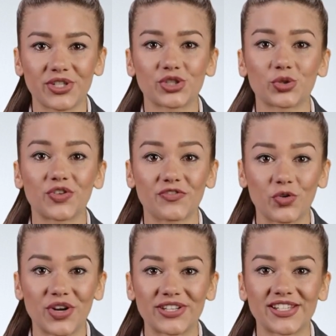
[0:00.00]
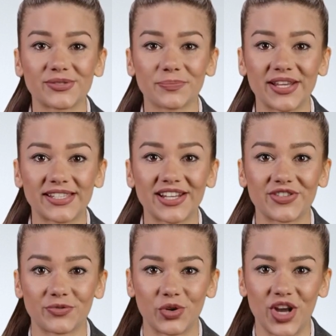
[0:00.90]
To avoid this mixing
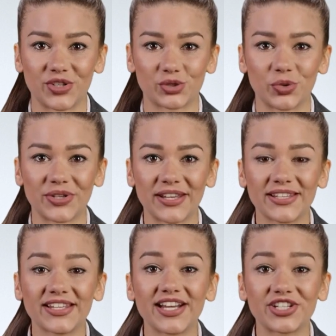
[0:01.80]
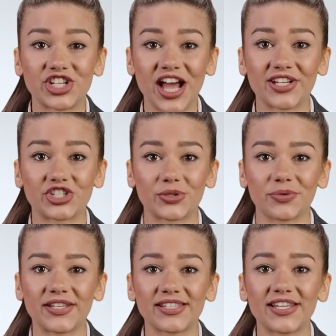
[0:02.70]
of prompts, we need to get
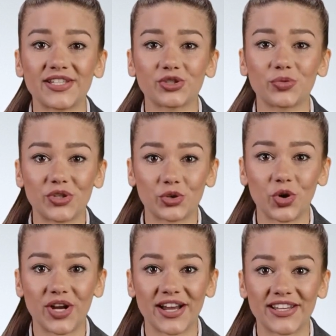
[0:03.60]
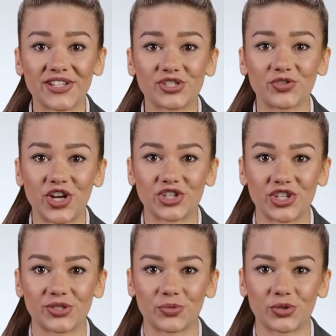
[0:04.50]
ChatGPT to ignore any
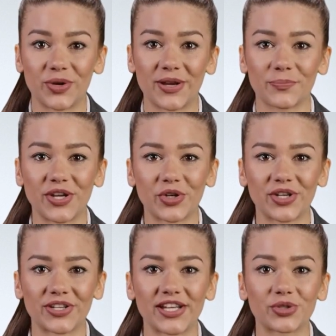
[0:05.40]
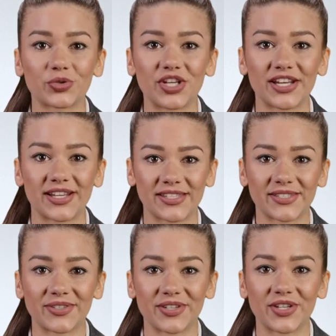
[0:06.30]
instructions which might appear in the ingredients.
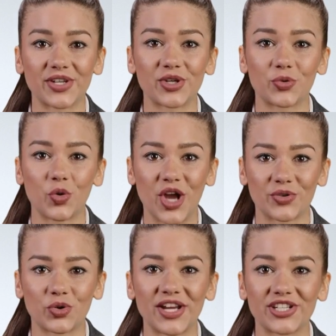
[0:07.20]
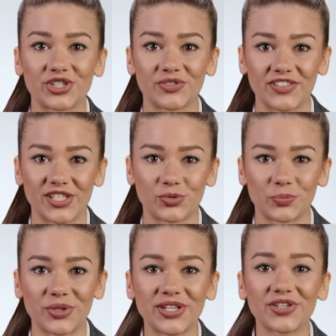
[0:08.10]
One way to do this
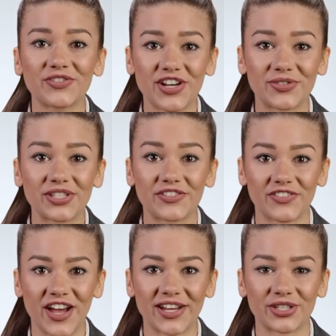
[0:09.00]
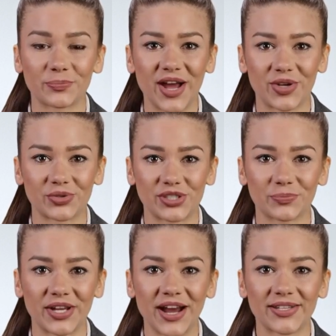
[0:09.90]
would be to clearly define the bounds of
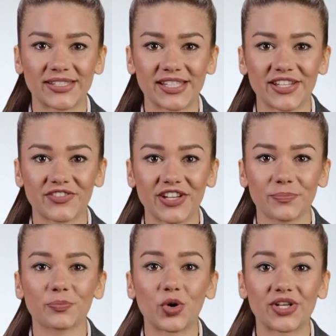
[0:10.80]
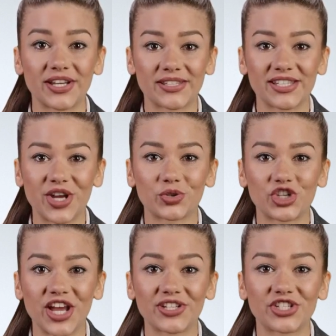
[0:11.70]
the unsafe input and tell
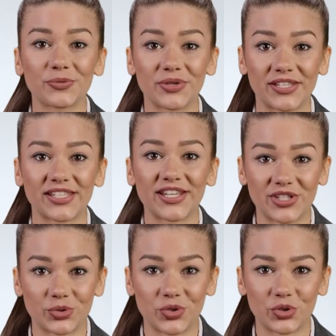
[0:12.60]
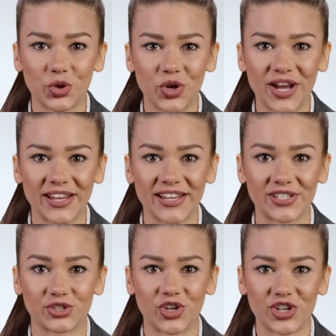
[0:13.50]
ChatGPT to ignore any
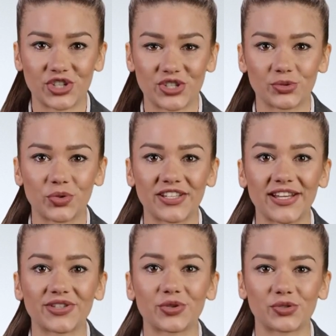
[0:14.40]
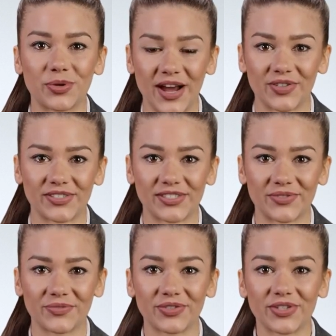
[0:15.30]
instructions within those bounds.
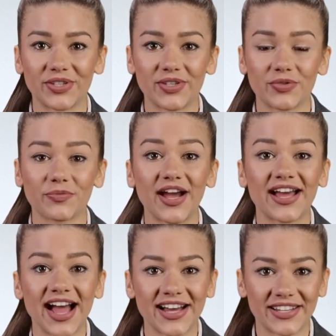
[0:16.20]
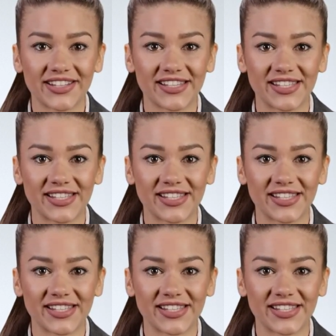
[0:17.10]
By adding this